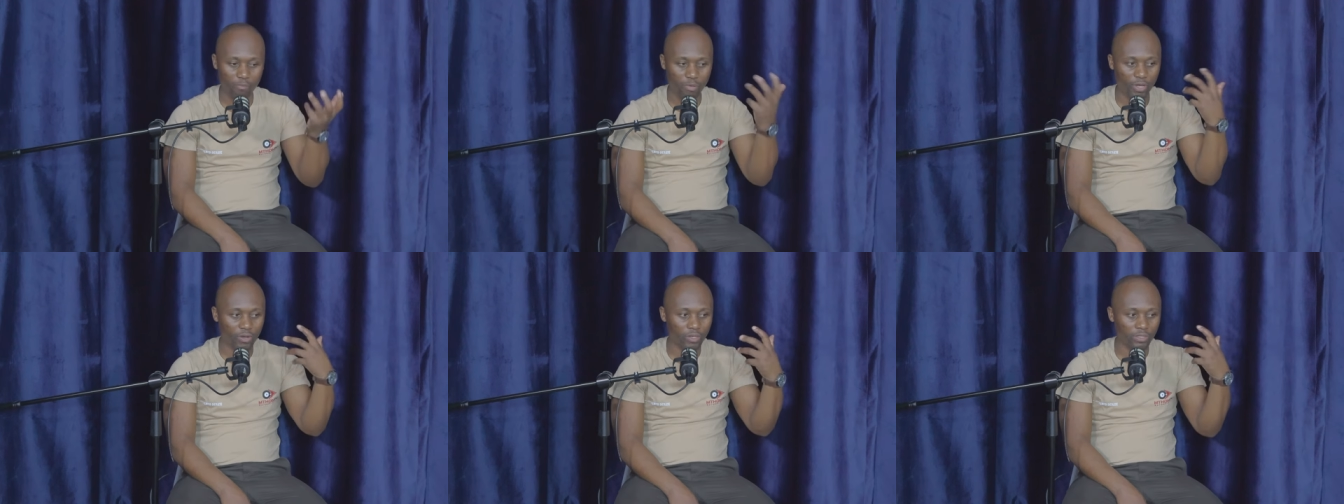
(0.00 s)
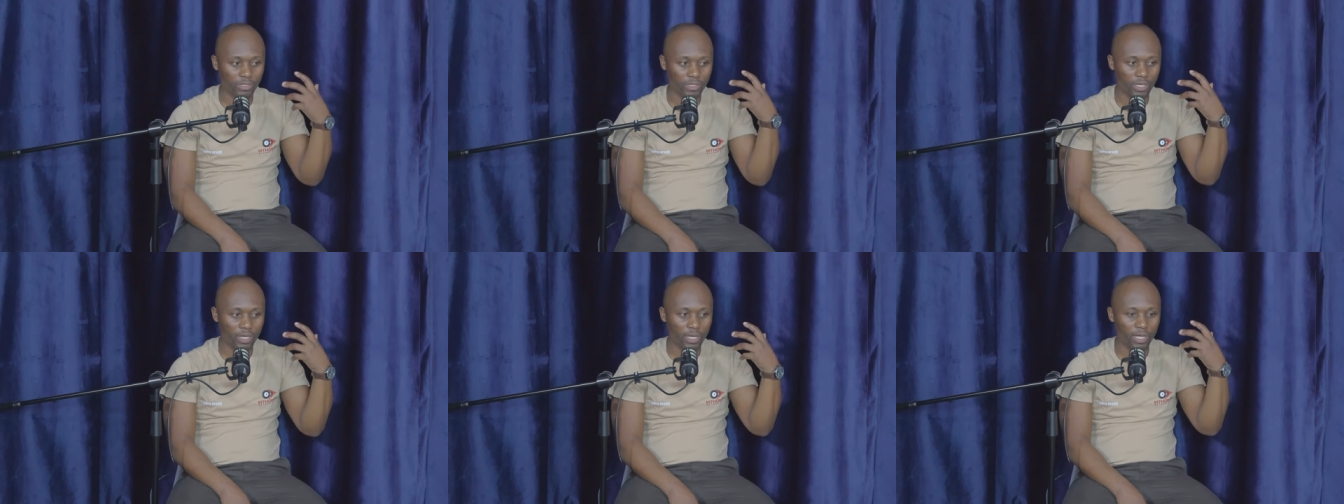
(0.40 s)

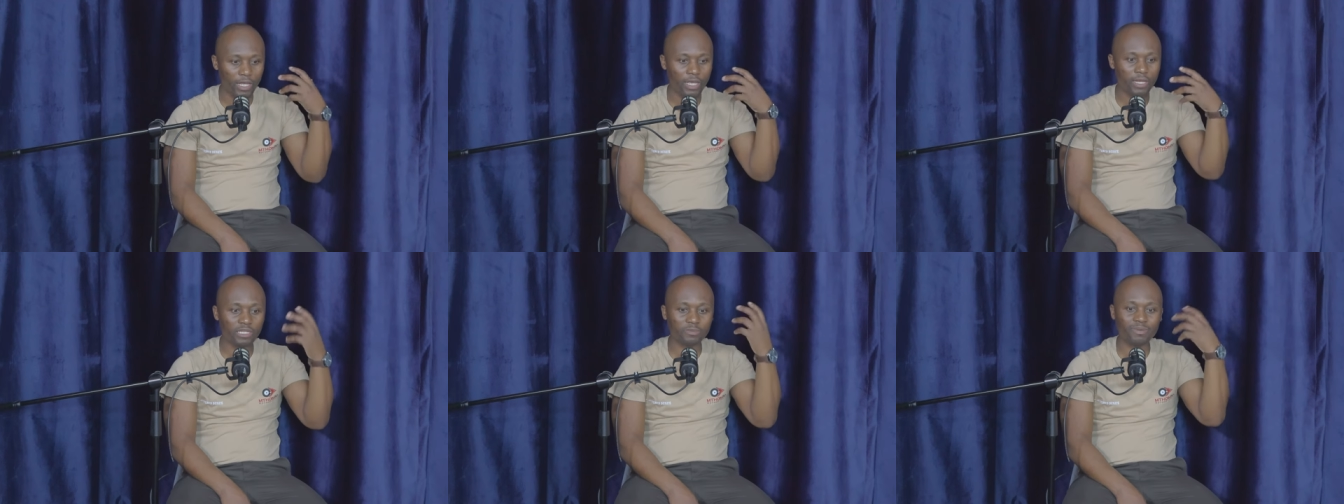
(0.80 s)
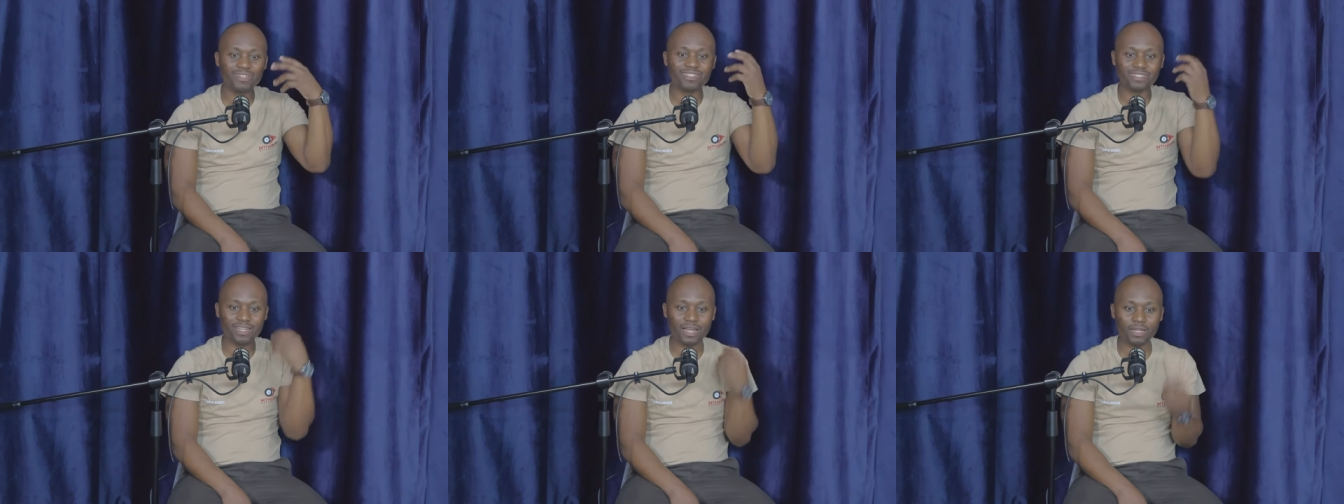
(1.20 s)
Because it has
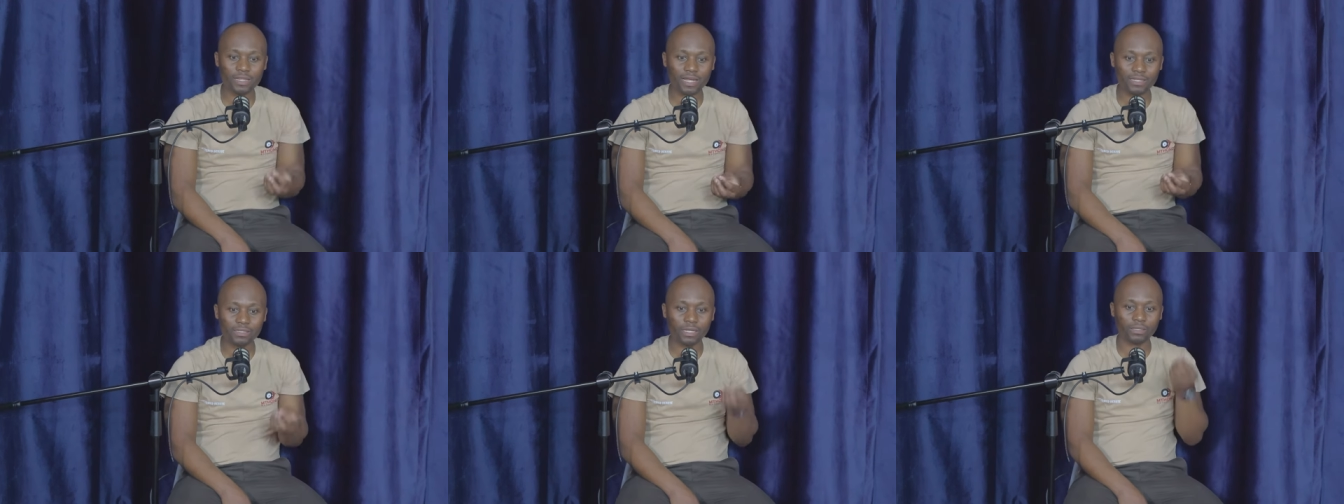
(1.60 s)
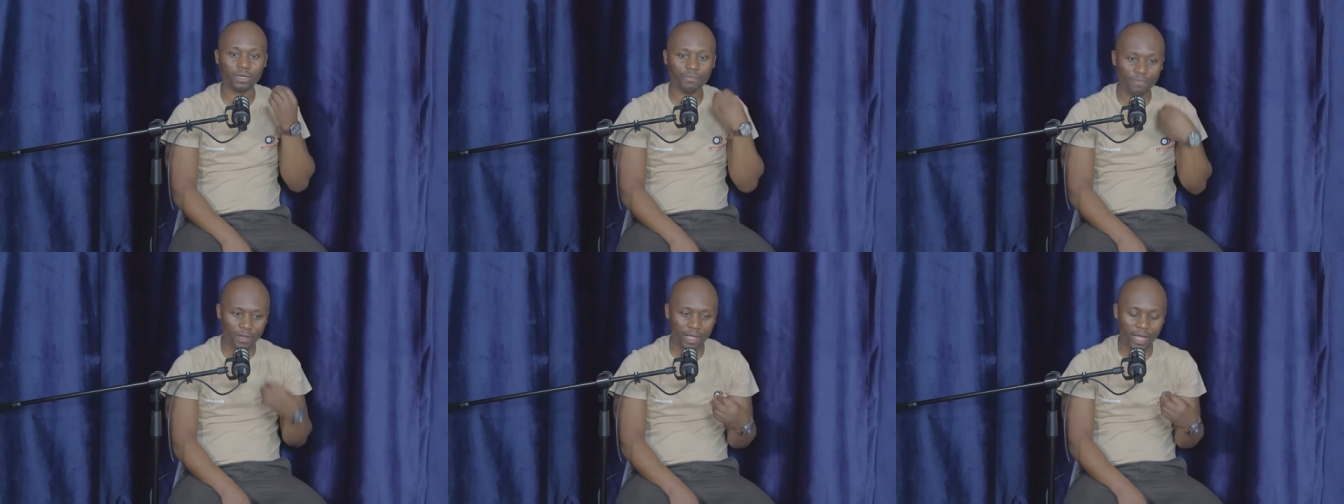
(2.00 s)
been said that South
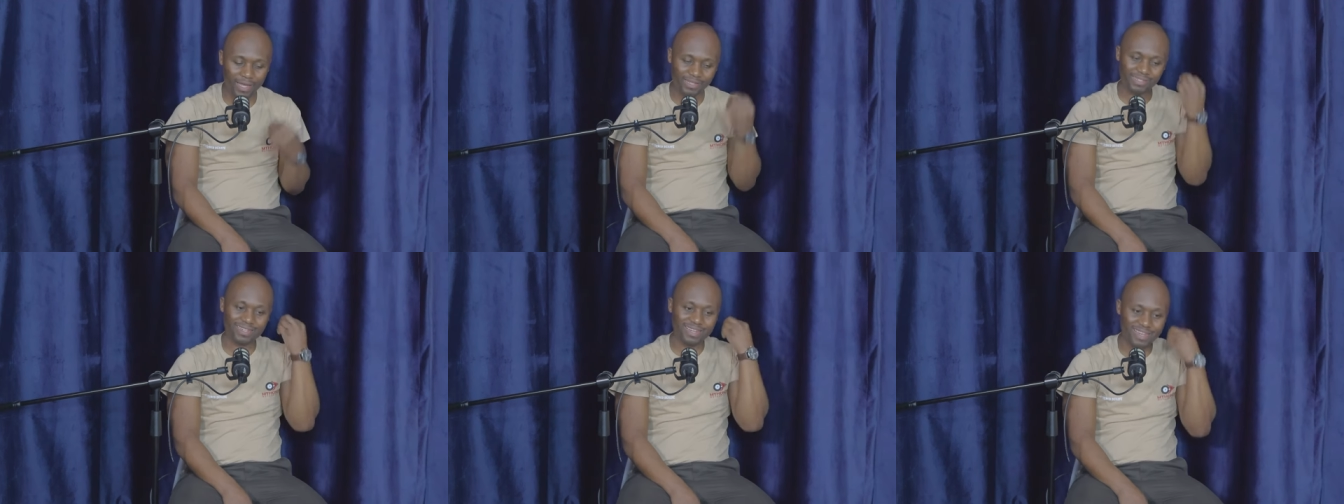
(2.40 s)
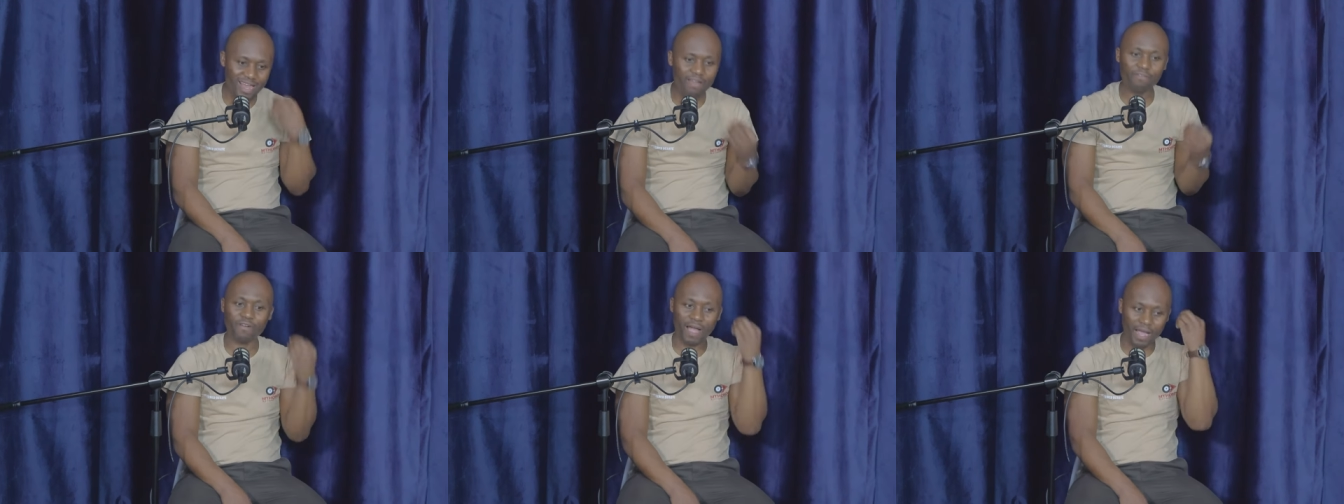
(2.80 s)
Africa has
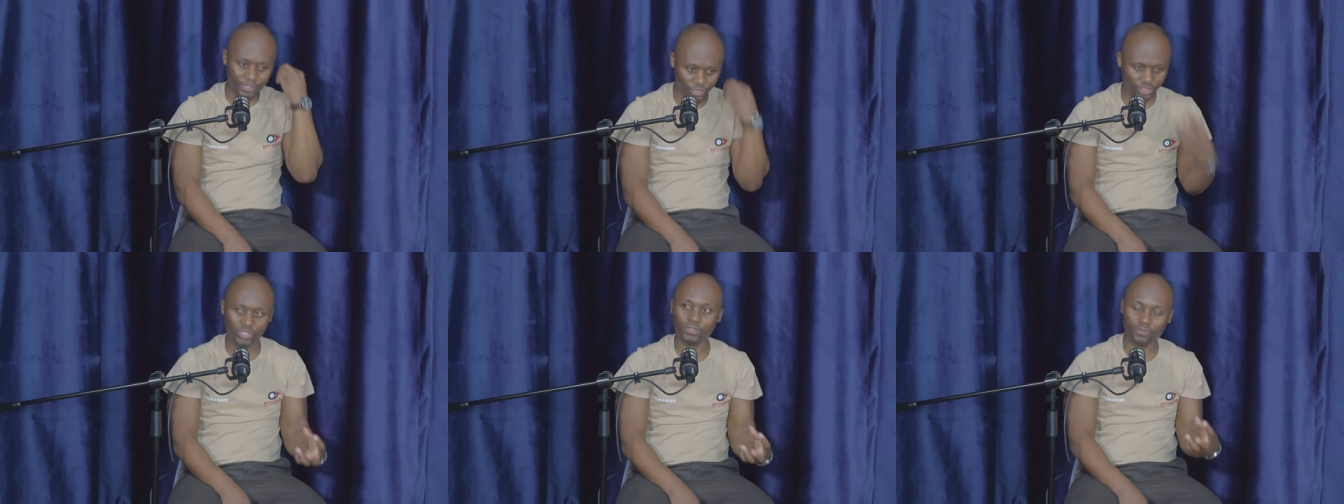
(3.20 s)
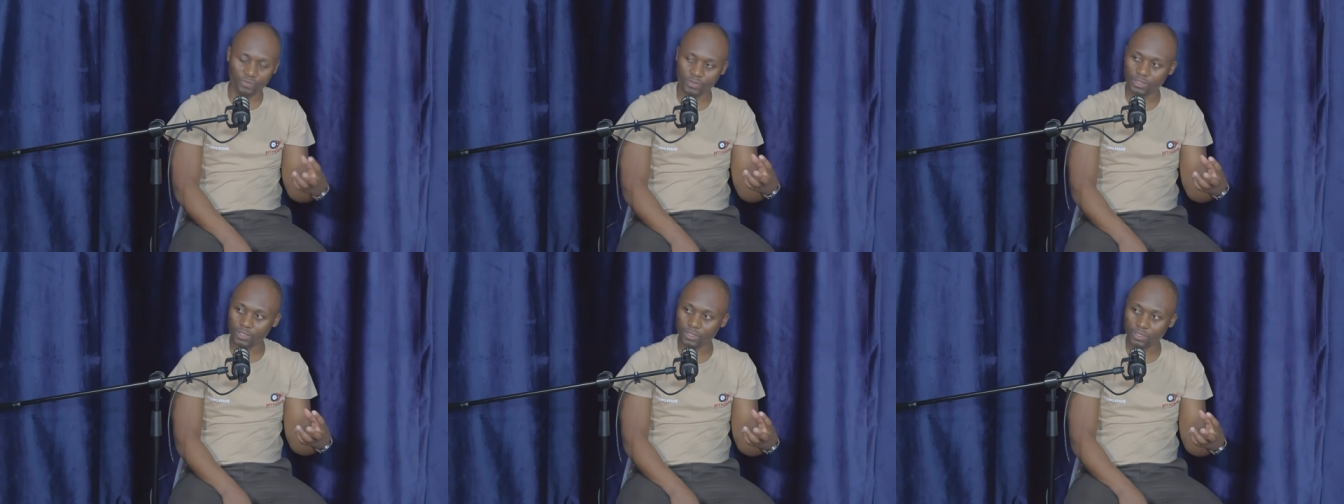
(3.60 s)
never
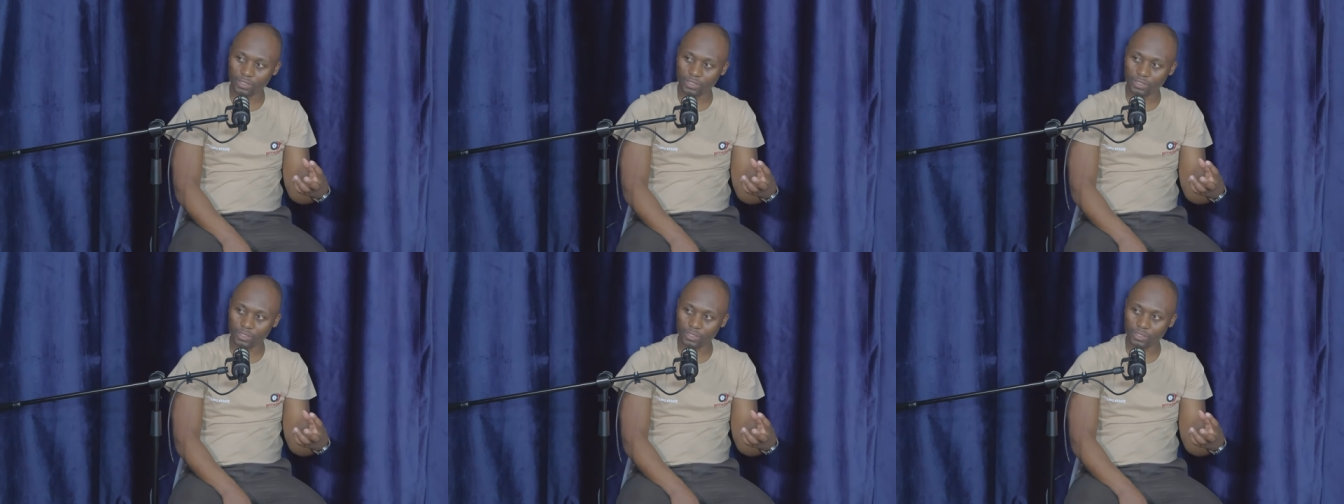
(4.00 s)
achieved,